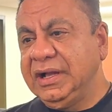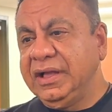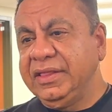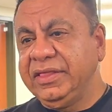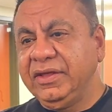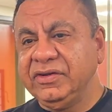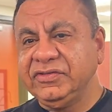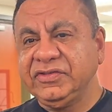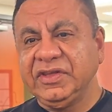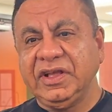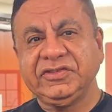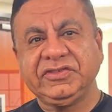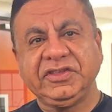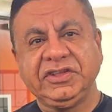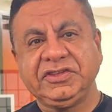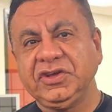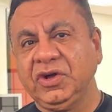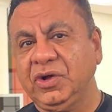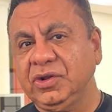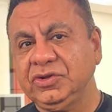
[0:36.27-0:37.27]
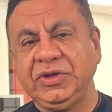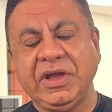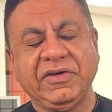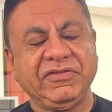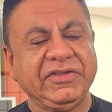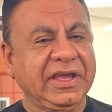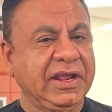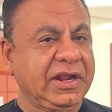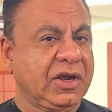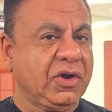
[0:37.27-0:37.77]
they're essentially told you have
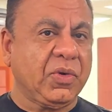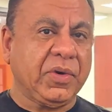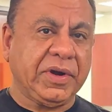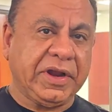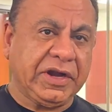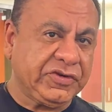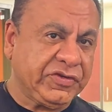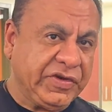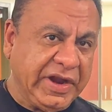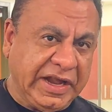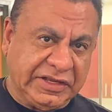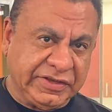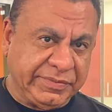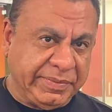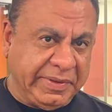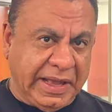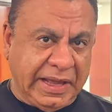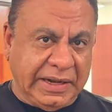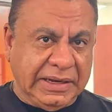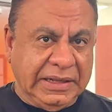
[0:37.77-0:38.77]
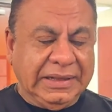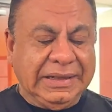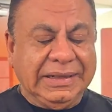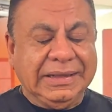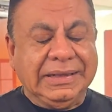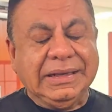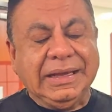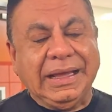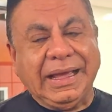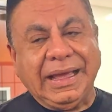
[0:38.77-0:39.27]
to get a cornea transplant.
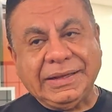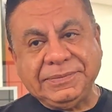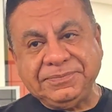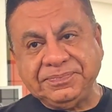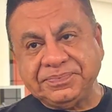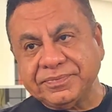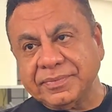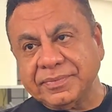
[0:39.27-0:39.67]
And,